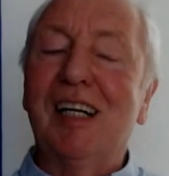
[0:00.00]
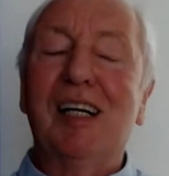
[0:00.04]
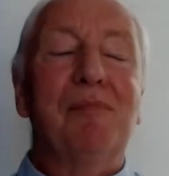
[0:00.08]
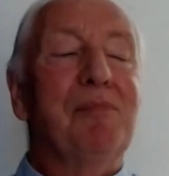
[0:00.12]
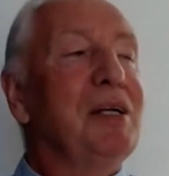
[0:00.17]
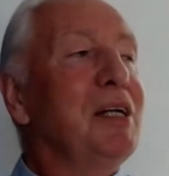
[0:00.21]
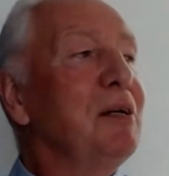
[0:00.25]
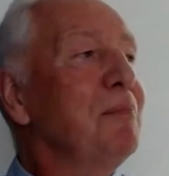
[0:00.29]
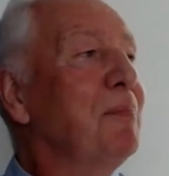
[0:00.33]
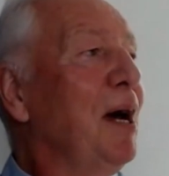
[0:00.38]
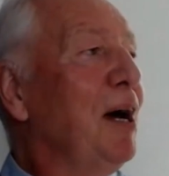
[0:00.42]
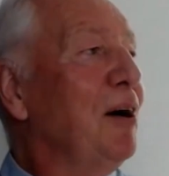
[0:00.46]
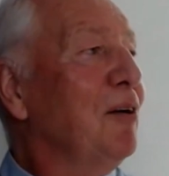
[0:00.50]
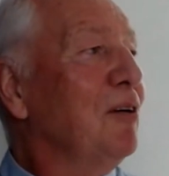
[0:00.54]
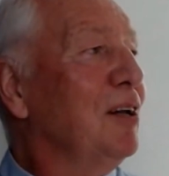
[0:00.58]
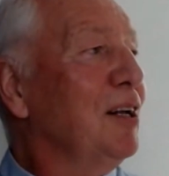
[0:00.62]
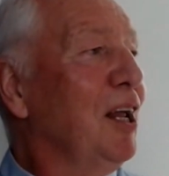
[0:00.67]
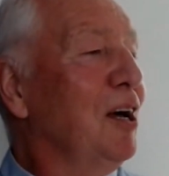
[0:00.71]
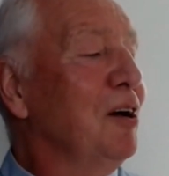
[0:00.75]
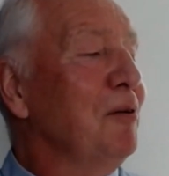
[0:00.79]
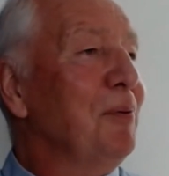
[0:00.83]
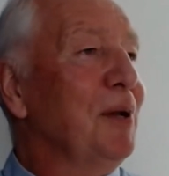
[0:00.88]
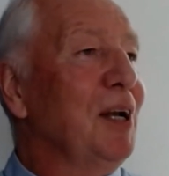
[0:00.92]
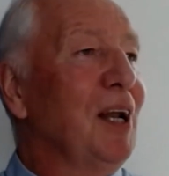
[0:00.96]
little bit about
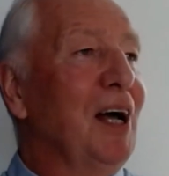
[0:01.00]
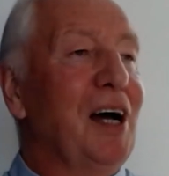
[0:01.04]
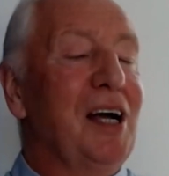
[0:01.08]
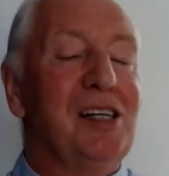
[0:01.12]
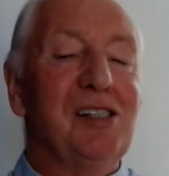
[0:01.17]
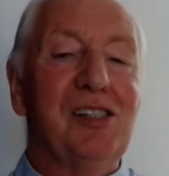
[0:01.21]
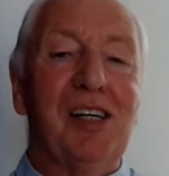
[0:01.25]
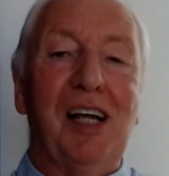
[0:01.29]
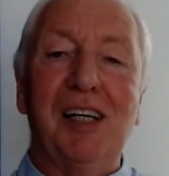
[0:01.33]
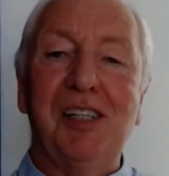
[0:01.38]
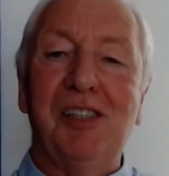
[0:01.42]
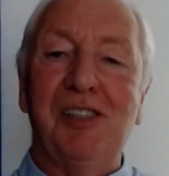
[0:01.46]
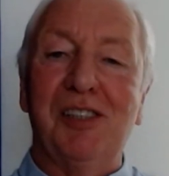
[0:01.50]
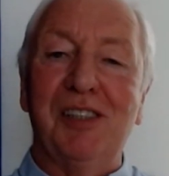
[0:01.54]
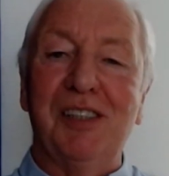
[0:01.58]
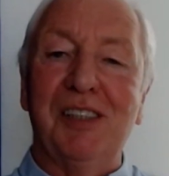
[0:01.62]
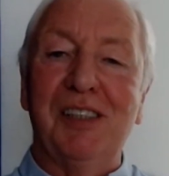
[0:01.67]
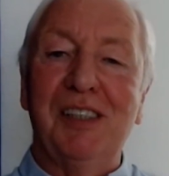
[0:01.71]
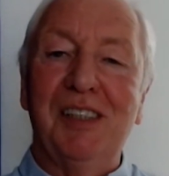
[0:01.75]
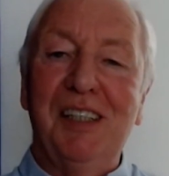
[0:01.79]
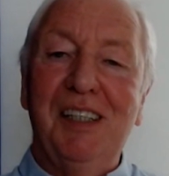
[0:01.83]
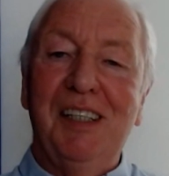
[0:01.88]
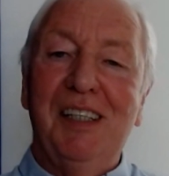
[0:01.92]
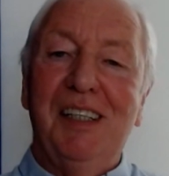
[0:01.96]
globalization
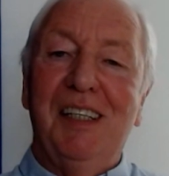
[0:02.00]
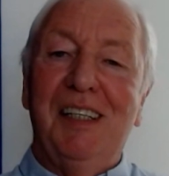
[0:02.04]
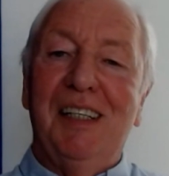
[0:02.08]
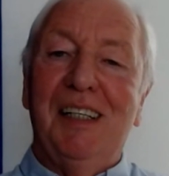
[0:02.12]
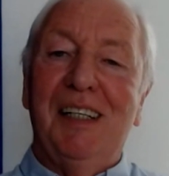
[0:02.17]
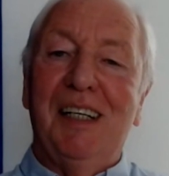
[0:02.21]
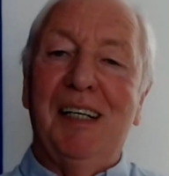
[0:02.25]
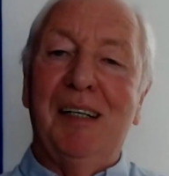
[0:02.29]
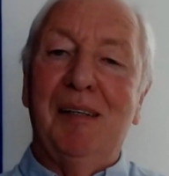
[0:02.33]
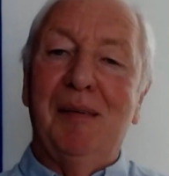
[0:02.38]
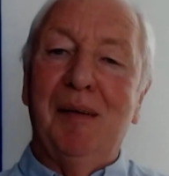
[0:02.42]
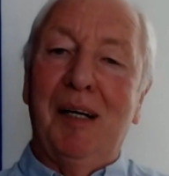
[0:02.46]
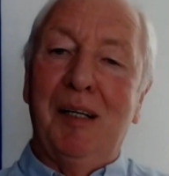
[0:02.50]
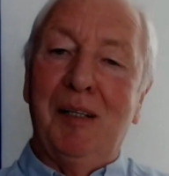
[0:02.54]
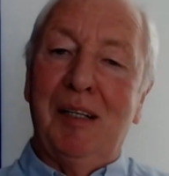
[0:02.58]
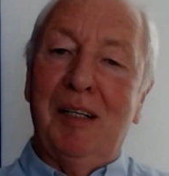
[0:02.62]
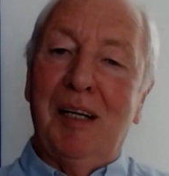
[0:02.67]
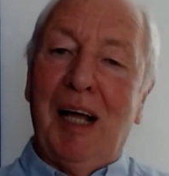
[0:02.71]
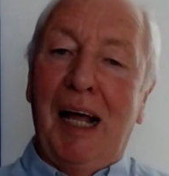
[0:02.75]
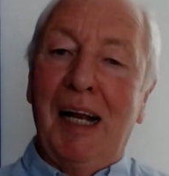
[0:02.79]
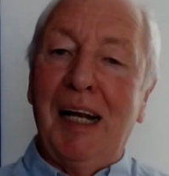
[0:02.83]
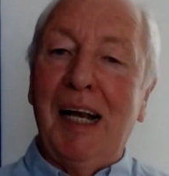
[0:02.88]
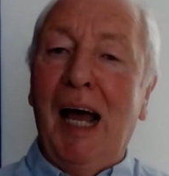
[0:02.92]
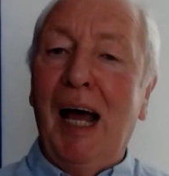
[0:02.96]

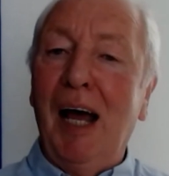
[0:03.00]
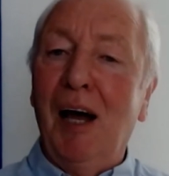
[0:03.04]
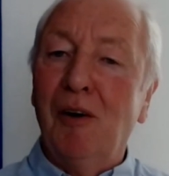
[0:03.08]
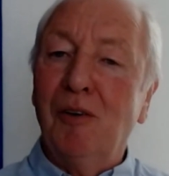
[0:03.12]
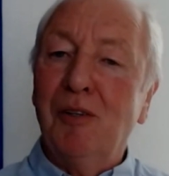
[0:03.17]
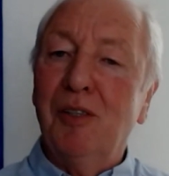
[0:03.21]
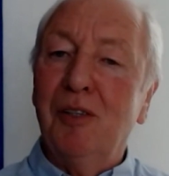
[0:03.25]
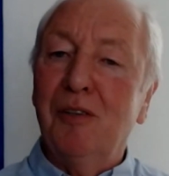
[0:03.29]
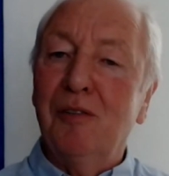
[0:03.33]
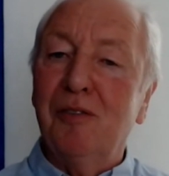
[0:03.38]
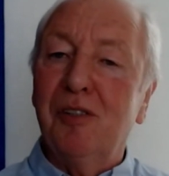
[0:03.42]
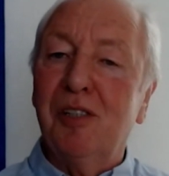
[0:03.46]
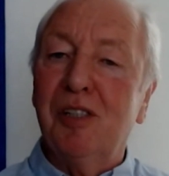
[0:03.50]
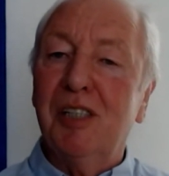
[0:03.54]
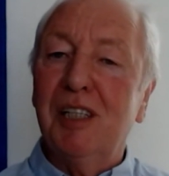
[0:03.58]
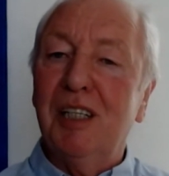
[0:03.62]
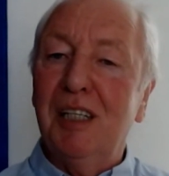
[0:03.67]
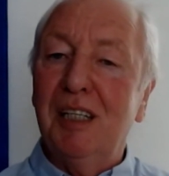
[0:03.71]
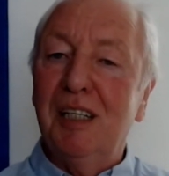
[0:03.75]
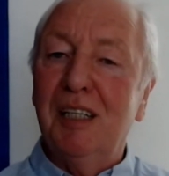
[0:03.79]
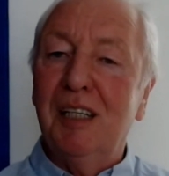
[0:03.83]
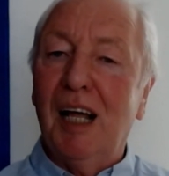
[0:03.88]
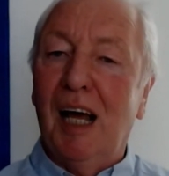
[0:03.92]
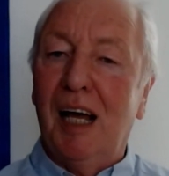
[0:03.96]
and how you've
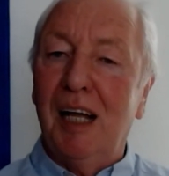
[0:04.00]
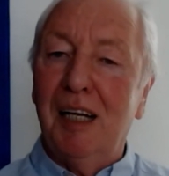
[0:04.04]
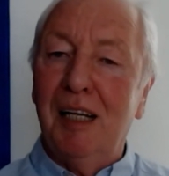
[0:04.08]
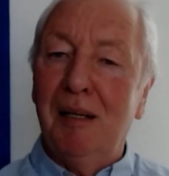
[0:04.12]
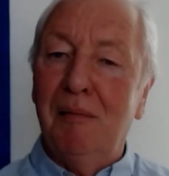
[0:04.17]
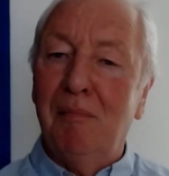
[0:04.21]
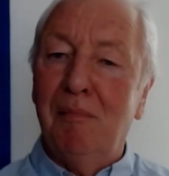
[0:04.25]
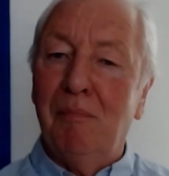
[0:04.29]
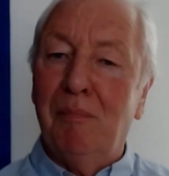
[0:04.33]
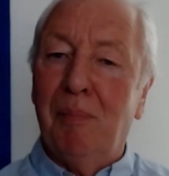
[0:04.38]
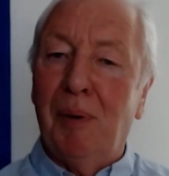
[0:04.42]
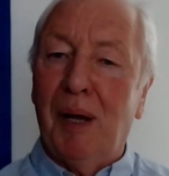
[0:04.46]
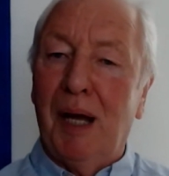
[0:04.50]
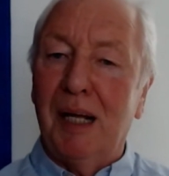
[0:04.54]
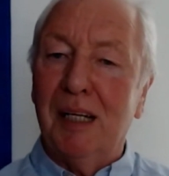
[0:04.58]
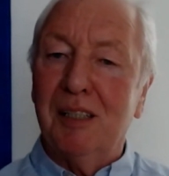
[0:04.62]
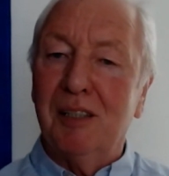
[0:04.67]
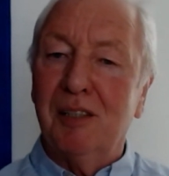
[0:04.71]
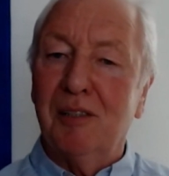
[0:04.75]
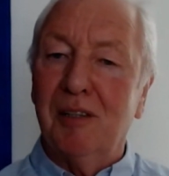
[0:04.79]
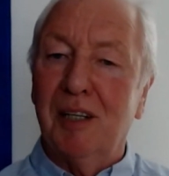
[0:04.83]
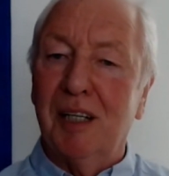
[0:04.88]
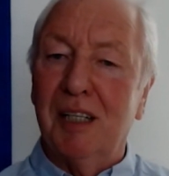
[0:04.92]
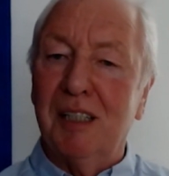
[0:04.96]
seen that
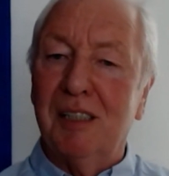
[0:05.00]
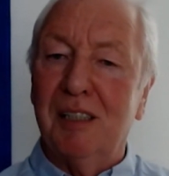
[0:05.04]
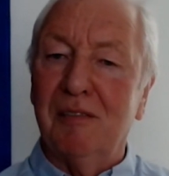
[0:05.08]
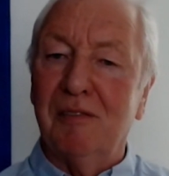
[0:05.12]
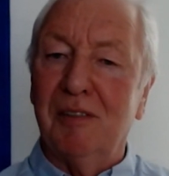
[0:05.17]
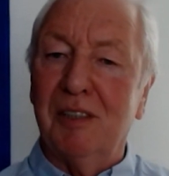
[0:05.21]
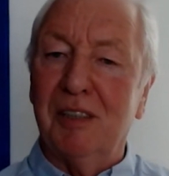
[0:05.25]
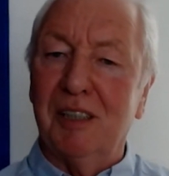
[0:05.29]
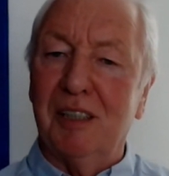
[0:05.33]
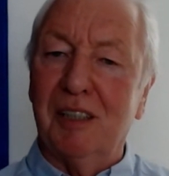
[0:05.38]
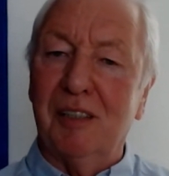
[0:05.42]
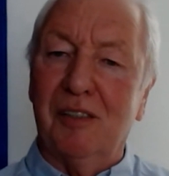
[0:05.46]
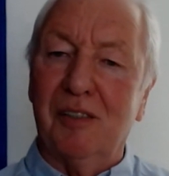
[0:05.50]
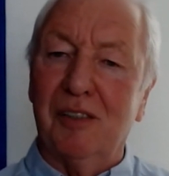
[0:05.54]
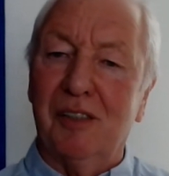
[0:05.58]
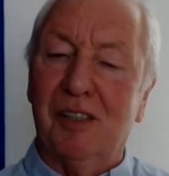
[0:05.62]
impact creativity,